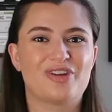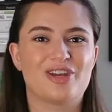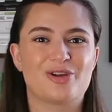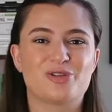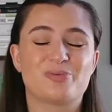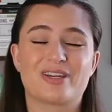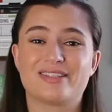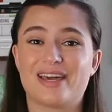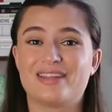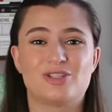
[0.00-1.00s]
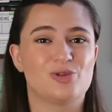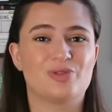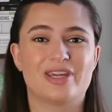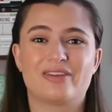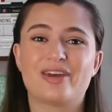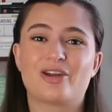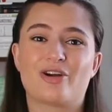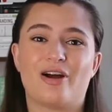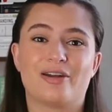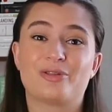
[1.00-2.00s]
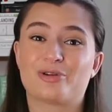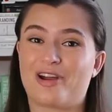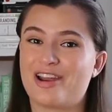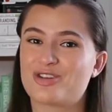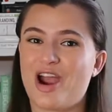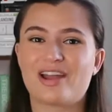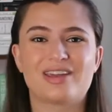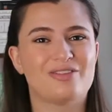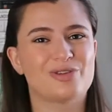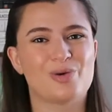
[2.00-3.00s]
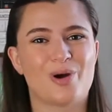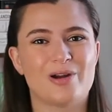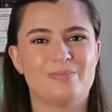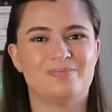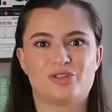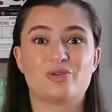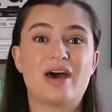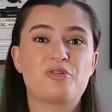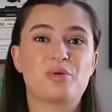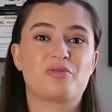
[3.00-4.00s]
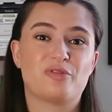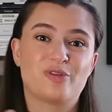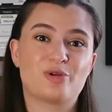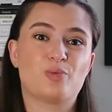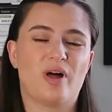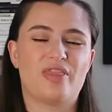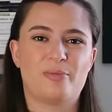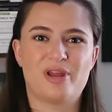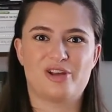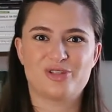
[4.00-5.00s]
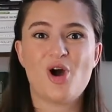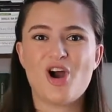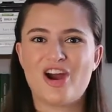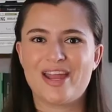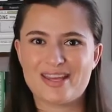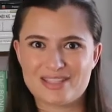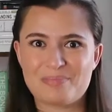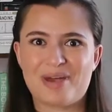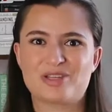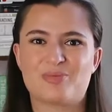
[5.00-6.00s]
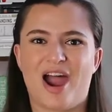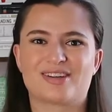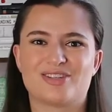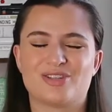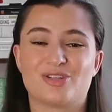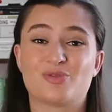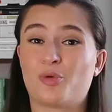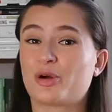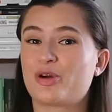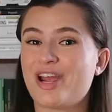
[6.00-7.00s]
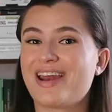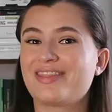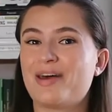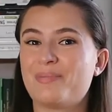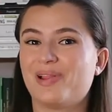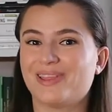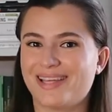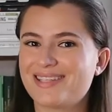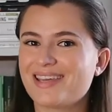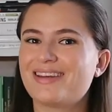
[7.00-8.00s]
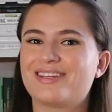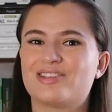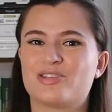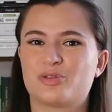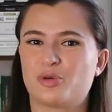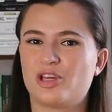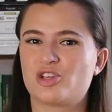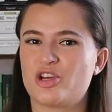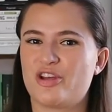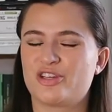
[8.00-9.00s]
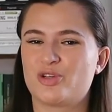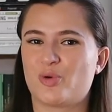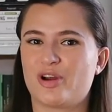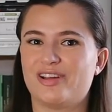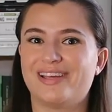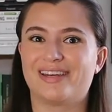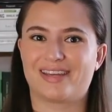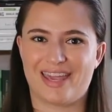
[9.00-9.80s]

videos, because I do think that you're on the right track if you are. So now that we've reviewed what thumbnails are and some best practices for creating them, let's get into the screen sharing tutorial in